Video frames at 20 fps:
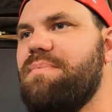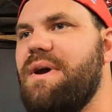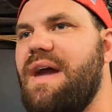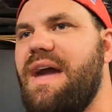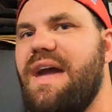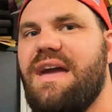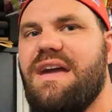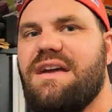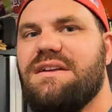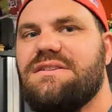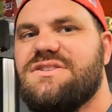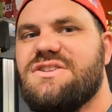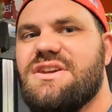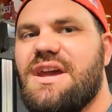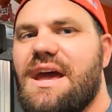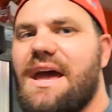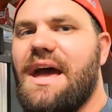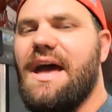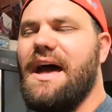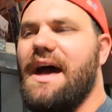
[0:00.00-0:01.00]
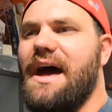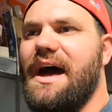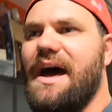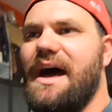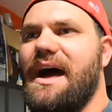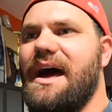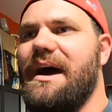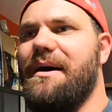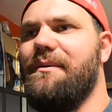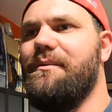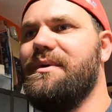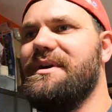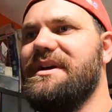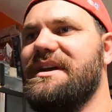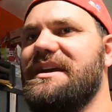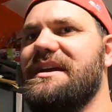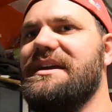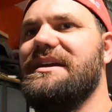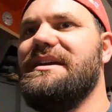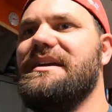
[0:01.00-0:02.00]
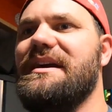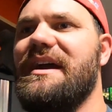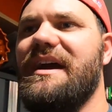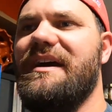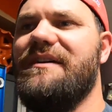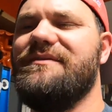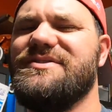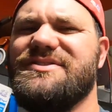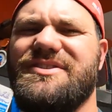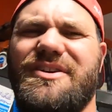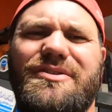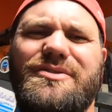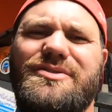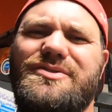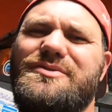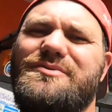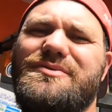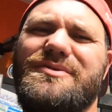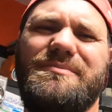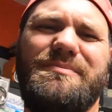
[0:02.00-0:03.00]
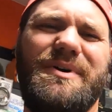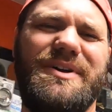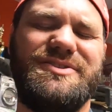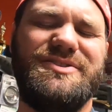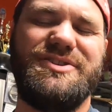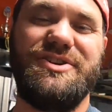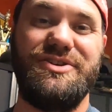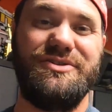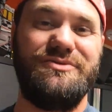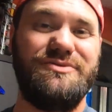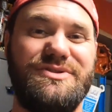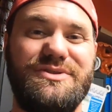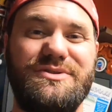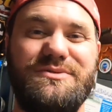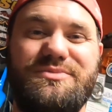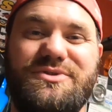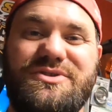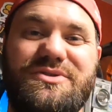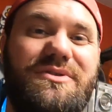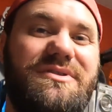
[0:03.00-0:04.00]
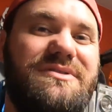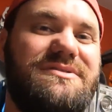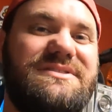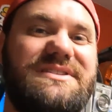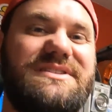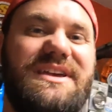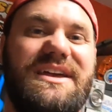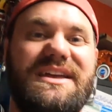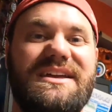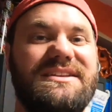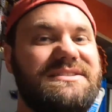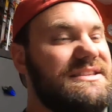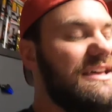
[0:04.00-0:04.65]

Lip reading: page. We have started doing a bunch of YouTube shorts. I guess